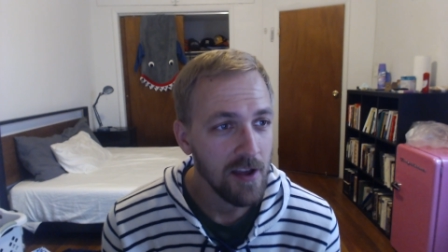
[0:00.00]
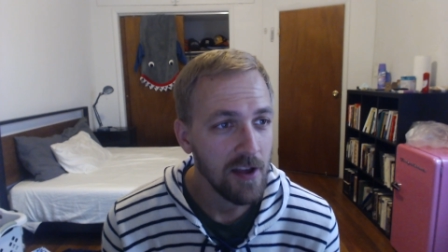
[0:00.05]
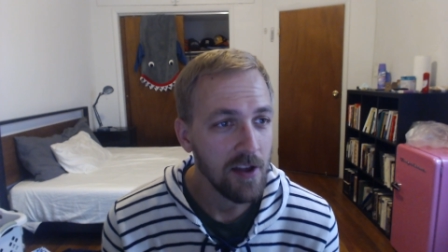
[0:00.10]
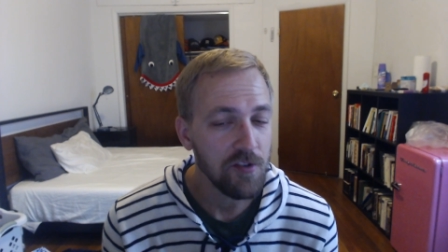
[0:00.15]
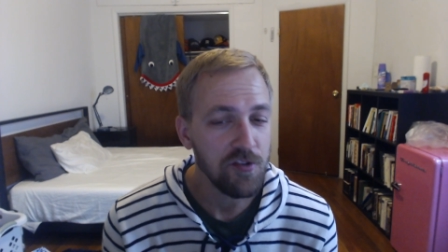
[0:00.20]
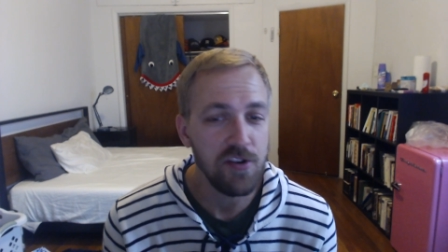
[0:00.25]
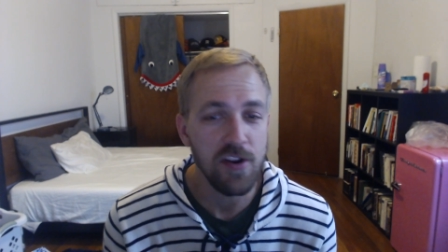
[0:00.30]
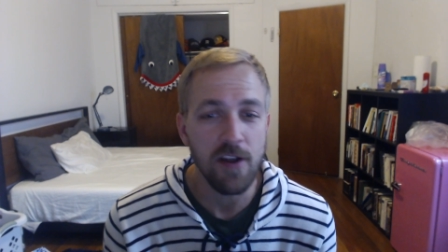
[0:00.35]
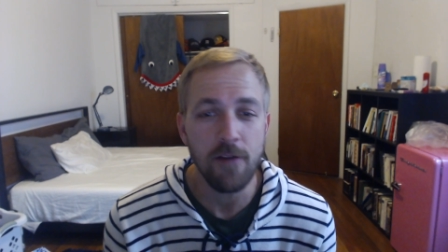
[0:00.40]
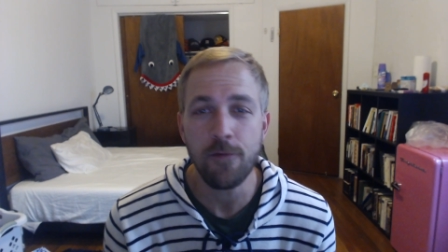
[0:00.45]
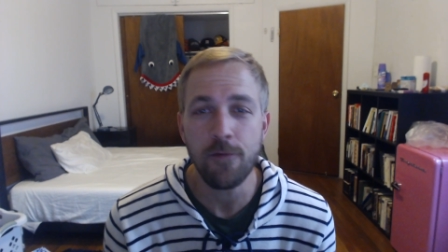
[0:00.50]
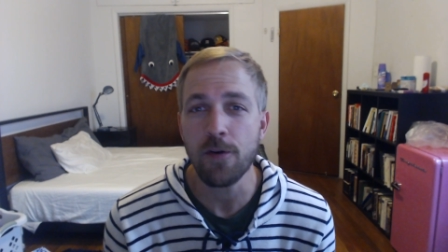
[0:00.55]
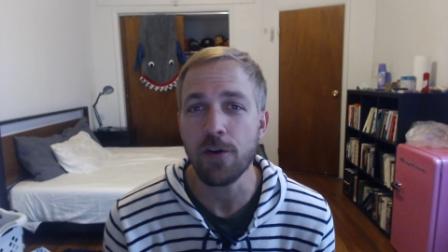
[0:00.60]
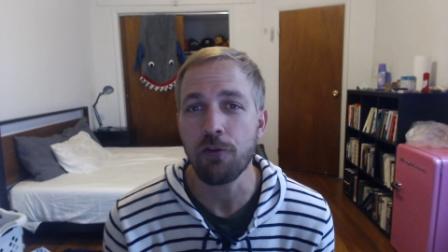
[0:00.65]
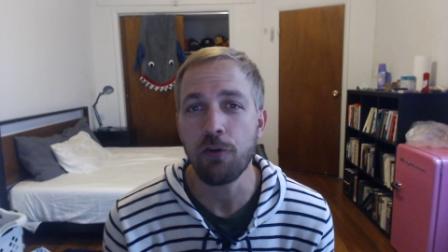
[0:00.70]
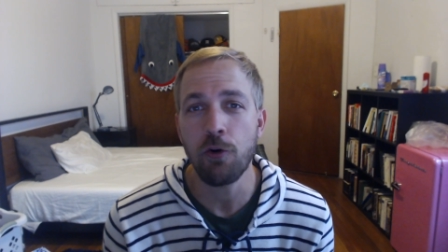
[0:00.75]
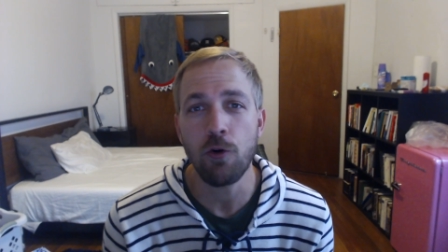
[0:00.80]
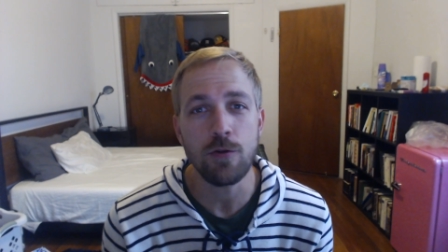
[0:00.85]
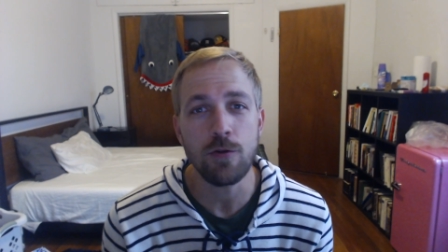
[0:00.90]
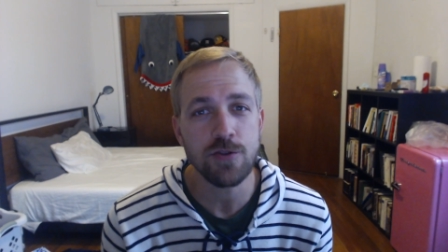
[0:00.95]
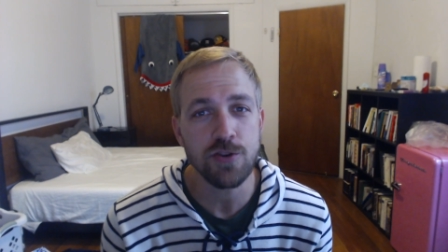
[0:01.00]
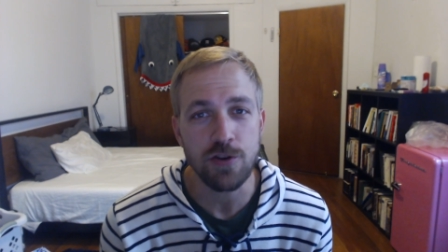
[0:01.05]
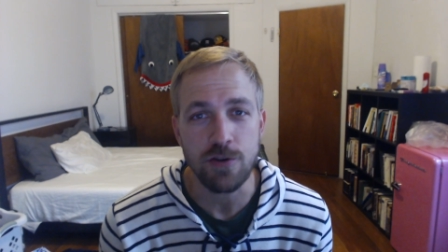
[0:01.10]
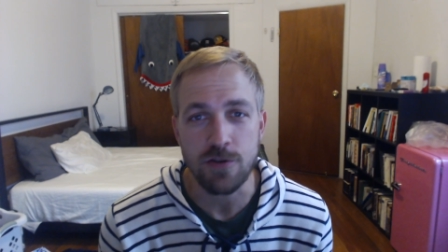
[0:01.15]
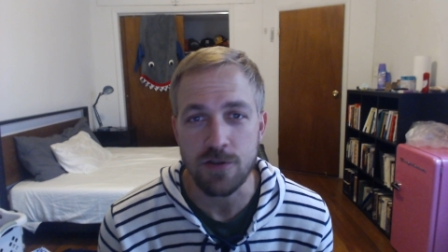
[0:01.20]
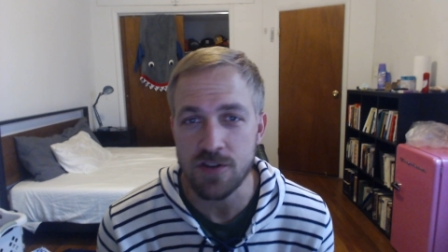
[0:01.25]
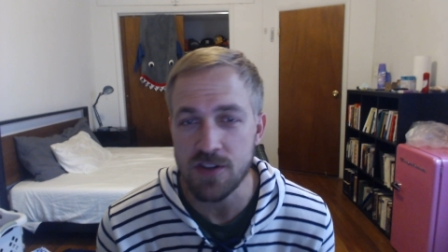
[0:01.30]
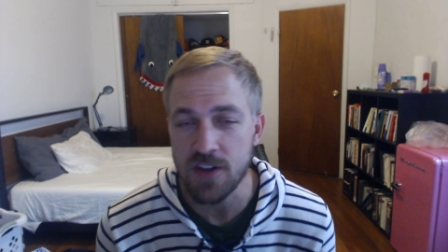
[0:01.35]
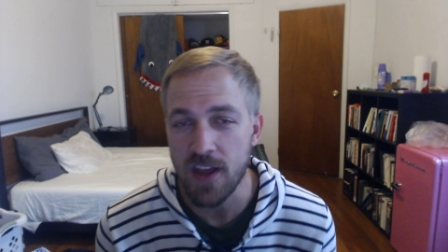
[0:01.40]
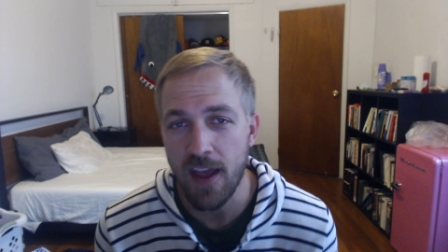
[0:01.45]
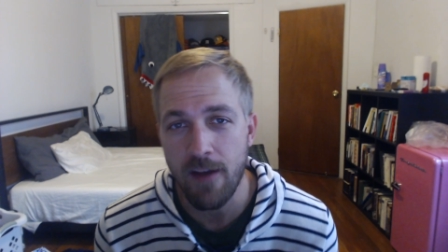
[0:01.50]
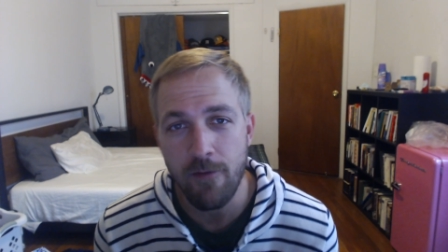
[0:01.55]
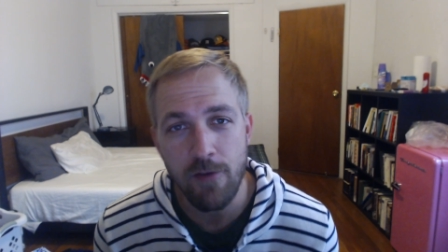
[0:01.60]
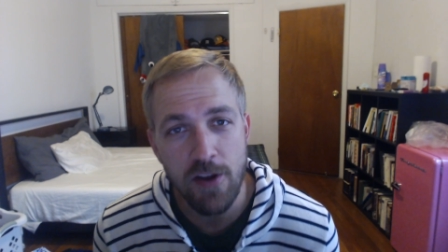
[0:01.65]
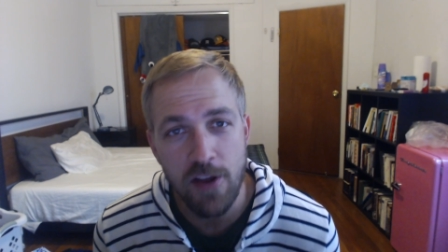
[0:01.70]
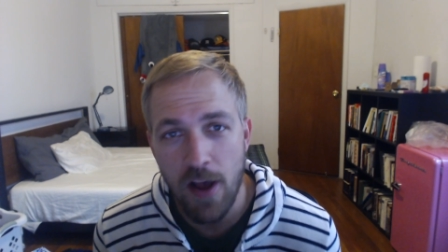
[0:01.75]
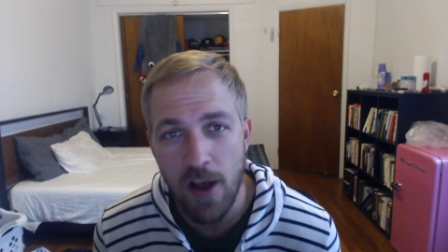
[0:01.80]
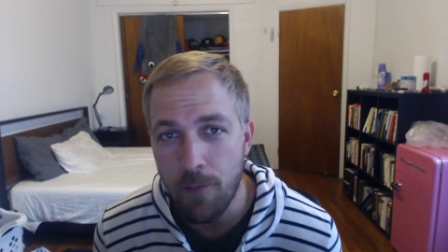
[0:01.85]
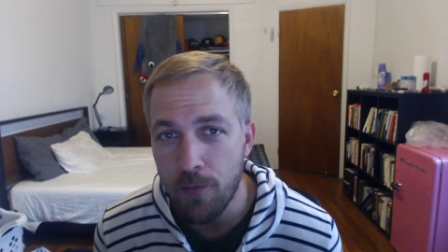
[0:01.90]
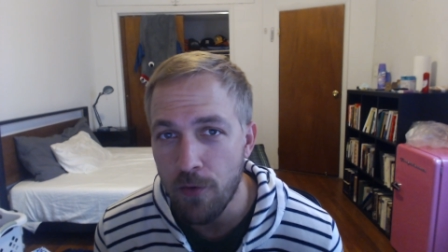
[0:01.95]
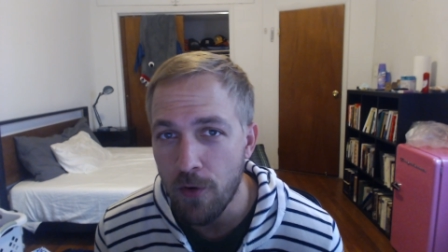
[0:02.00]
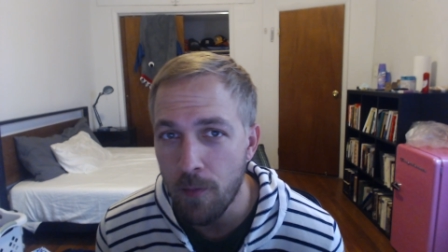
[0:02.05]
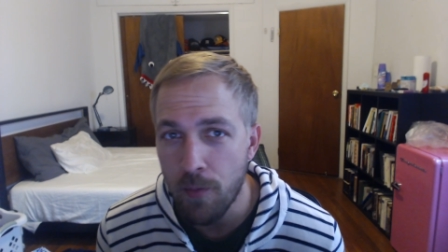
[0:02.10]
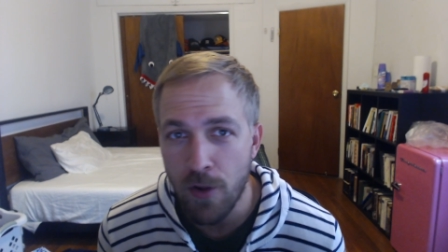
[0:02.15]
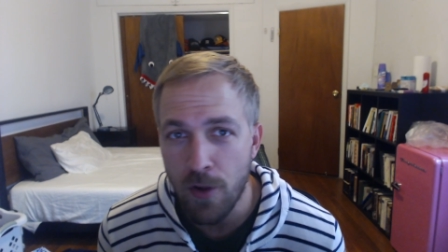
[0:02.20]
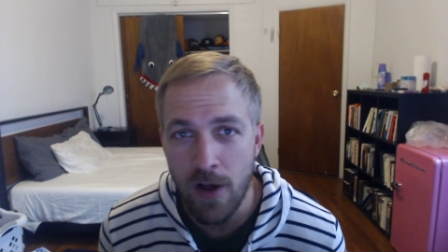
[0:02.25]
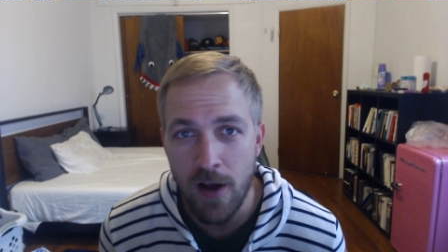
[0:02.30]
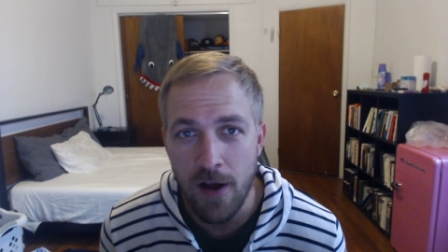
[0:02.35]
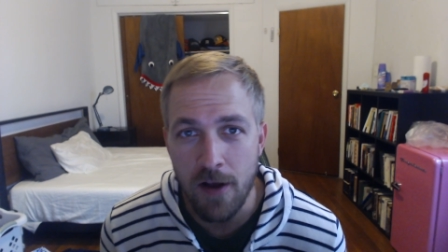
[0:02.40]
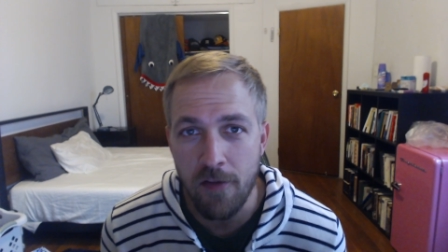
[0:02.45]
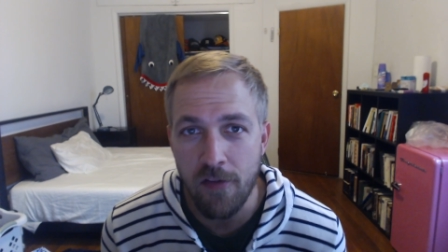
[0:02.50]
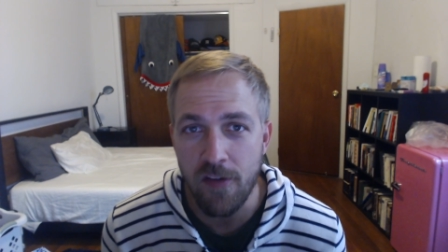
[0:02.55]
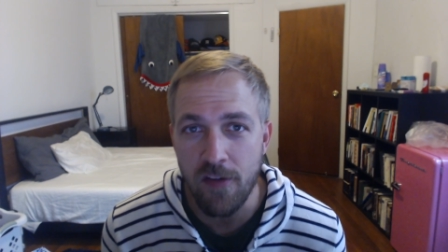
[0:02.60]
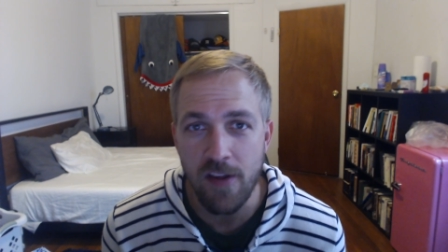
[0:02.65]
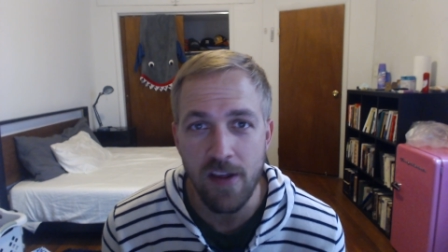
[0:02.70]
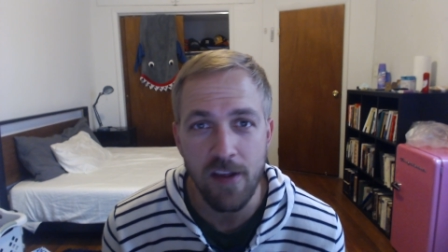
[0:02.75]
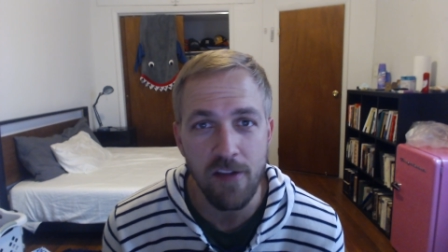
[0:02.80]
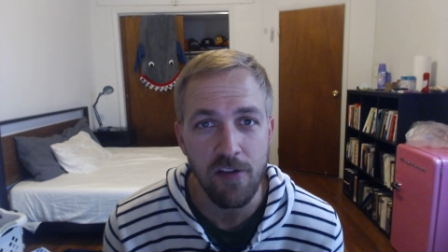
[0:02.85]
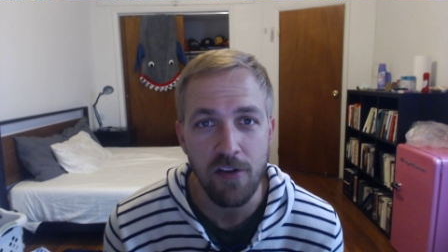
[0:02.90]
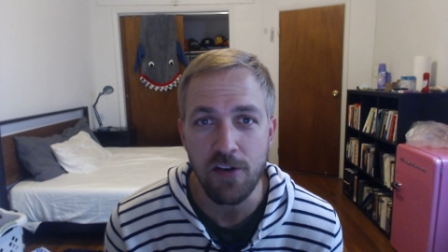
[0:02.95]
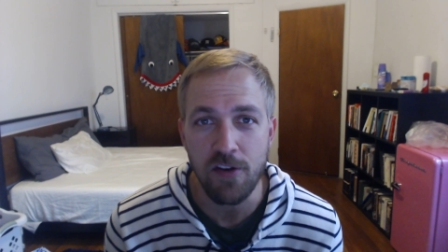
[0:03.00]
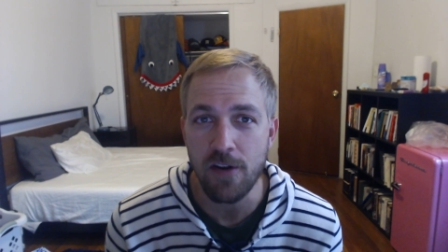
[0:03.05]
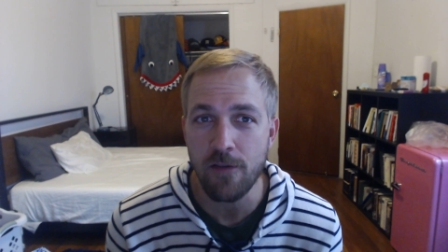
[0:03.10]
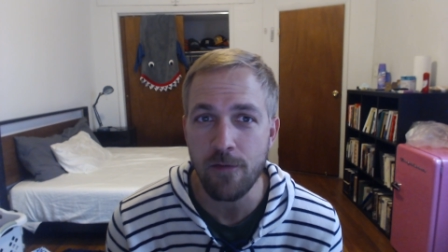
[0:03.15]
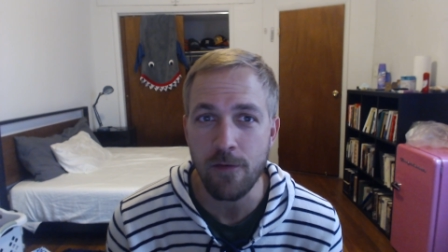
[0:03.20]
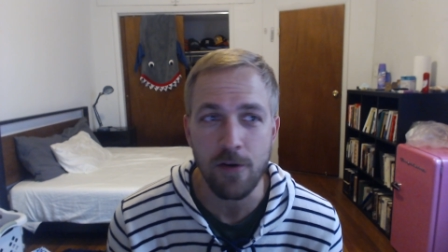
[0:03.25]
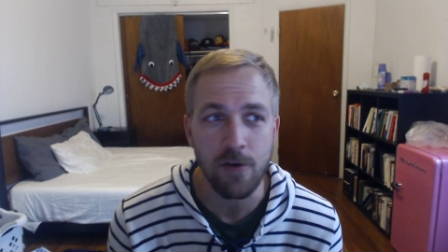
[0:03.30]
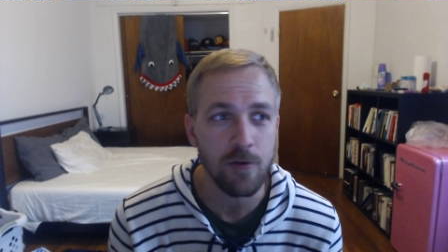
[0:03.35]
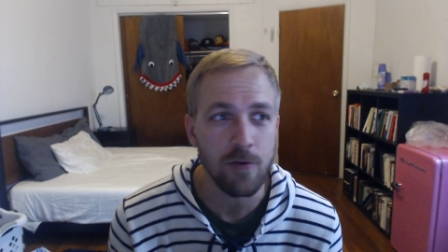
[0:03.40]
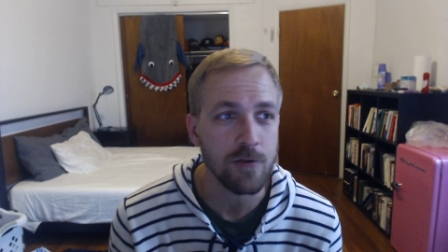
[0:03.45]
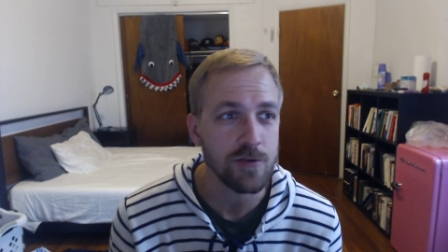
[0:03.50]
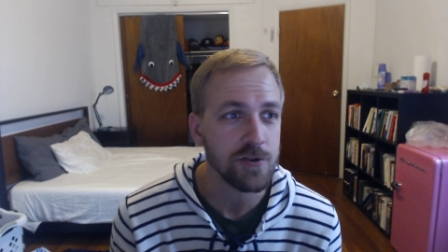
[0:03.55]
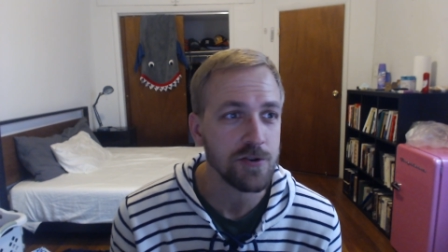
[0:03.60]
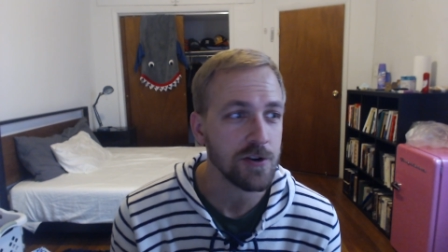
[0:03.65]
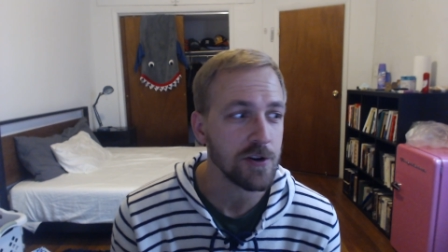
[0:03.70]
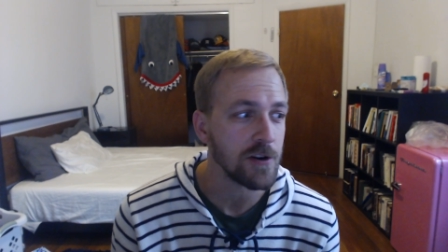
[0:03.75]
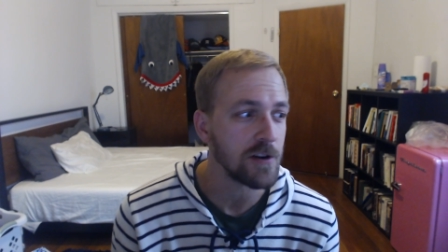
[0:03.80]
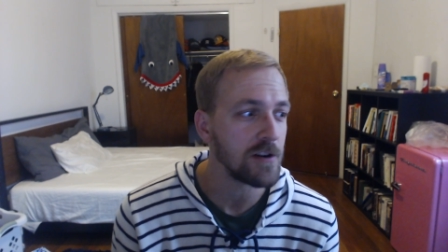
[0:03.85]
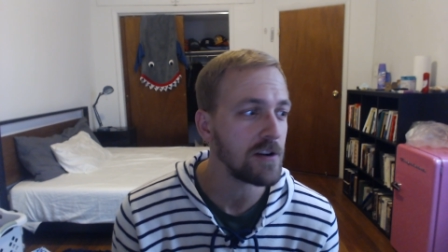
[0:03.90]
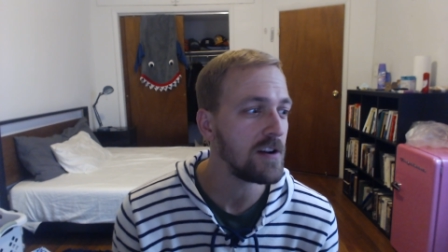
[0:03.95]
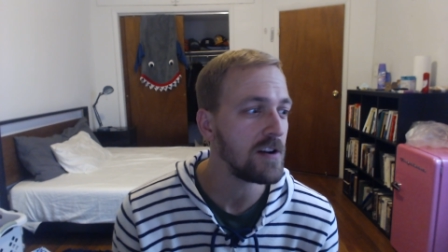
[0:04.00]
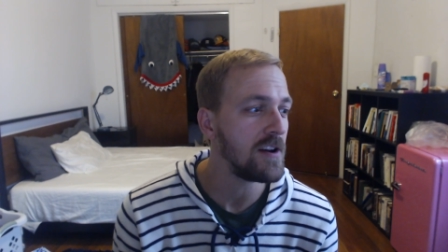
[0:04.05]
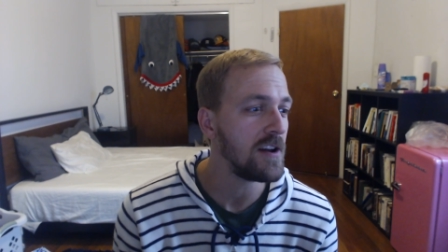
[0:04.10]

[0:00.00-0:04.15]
Different cultures, every couple of blocks is a different culture,